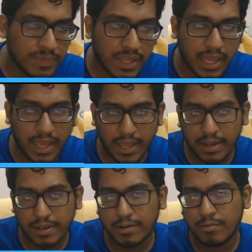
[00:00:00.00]

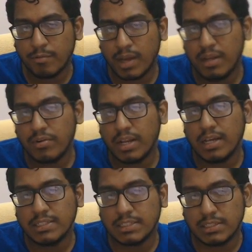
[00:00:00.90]
And white
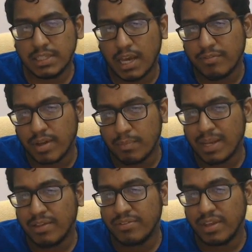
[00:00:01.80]
realizes, yeah, if I
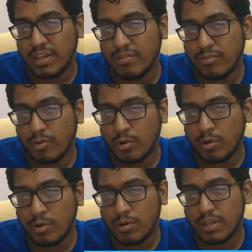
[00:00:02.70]
play
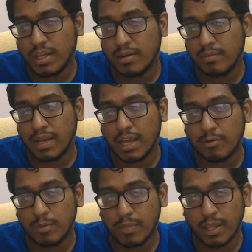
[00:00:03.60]
cd4, then black
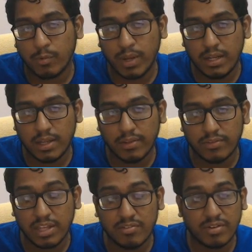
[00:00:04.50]
would play queen takes
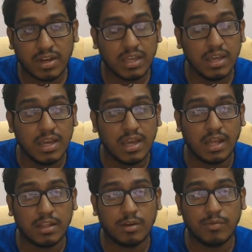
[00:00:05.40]
d5,
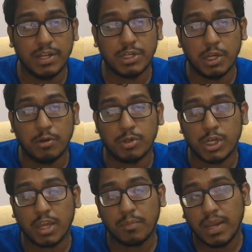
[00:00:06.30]
and then queen g2
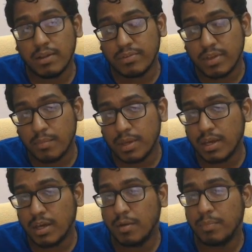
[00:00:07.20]
checkmate is coming
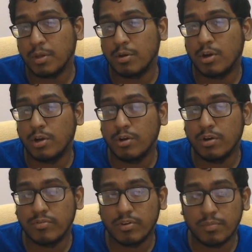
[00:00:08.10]
up, not
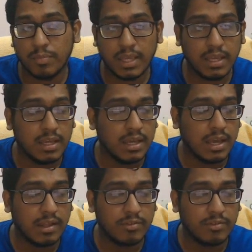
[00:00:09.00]
good for me, and